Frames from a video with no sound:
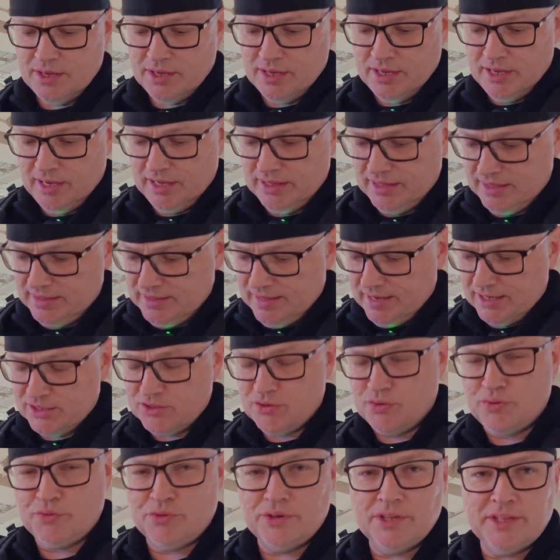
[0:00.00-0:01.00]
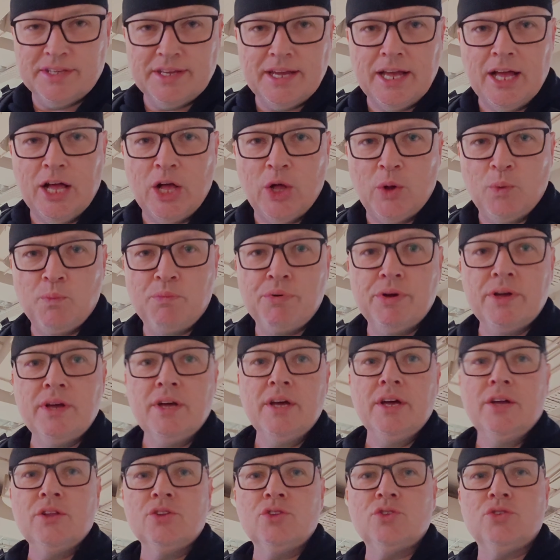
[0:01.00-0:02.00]
it does really help
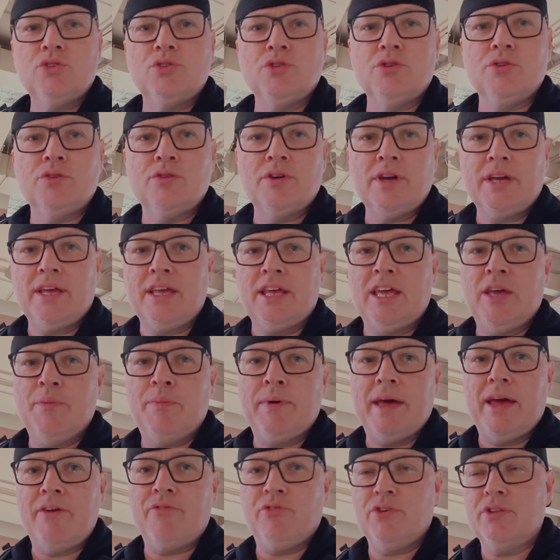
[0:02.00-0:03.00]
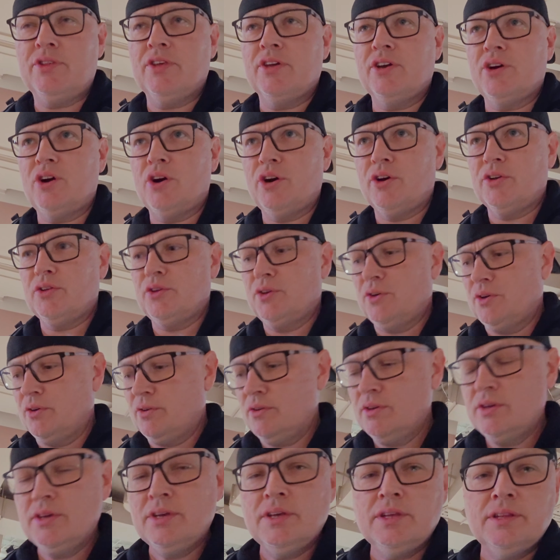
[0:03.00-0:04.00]
to keep everything on you.
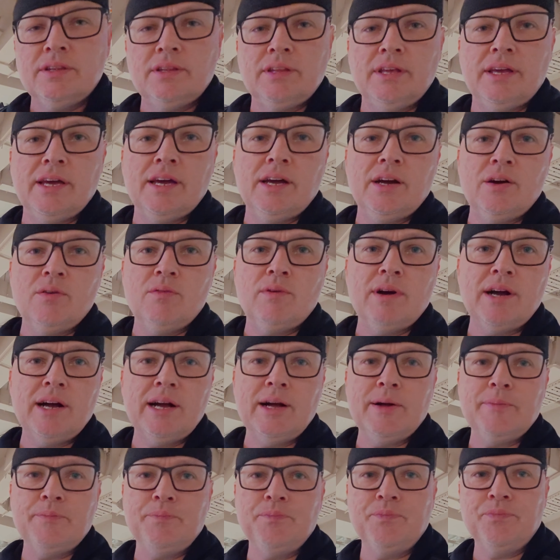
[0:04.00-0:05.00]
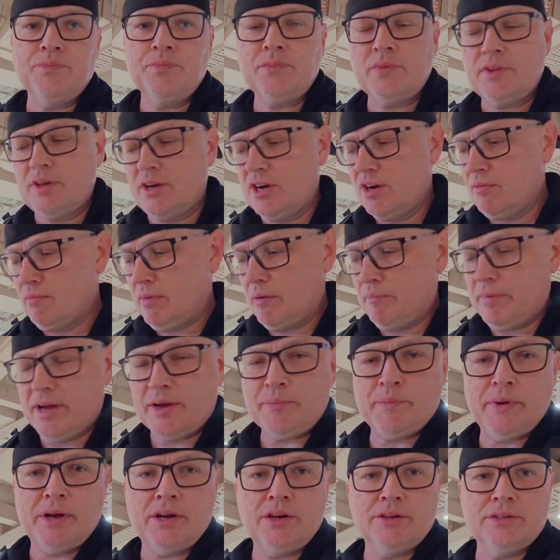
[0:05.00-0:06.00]
Now I've got my
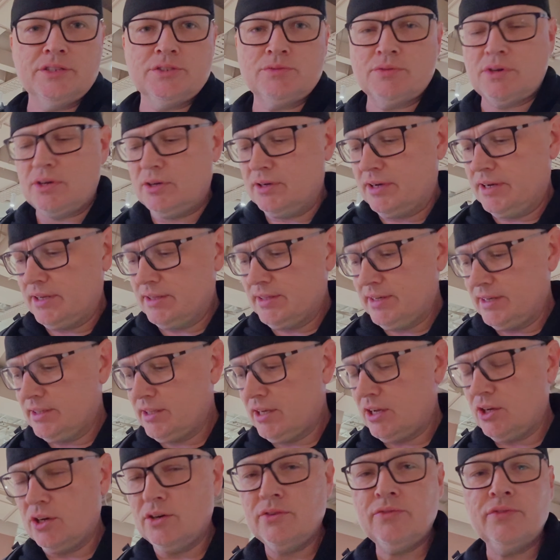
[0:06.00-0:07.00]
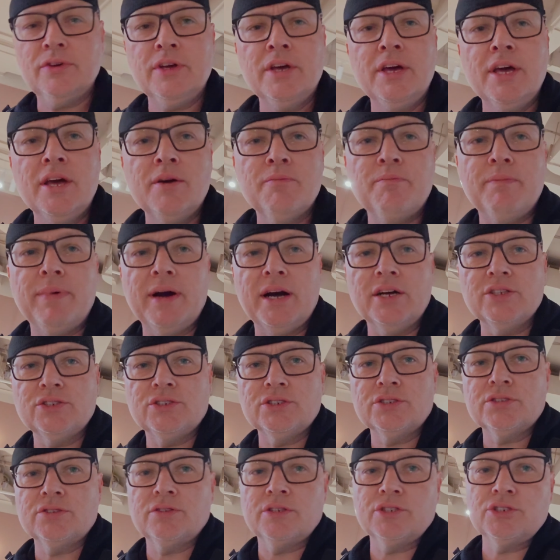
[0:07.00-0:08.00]
backpack on as well, I've got to take that off, but I
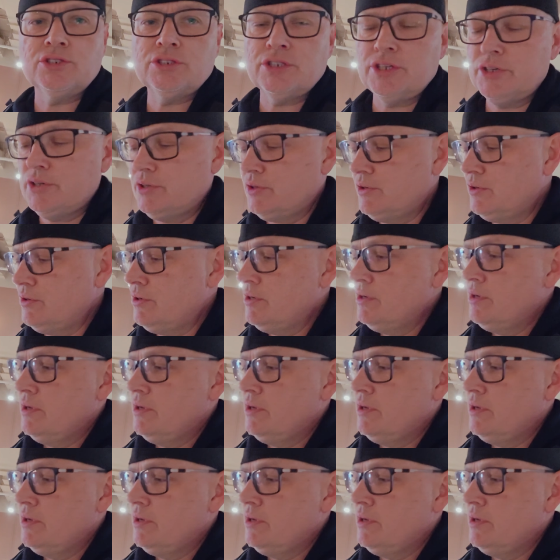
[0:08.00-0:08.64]
just thought I'd show you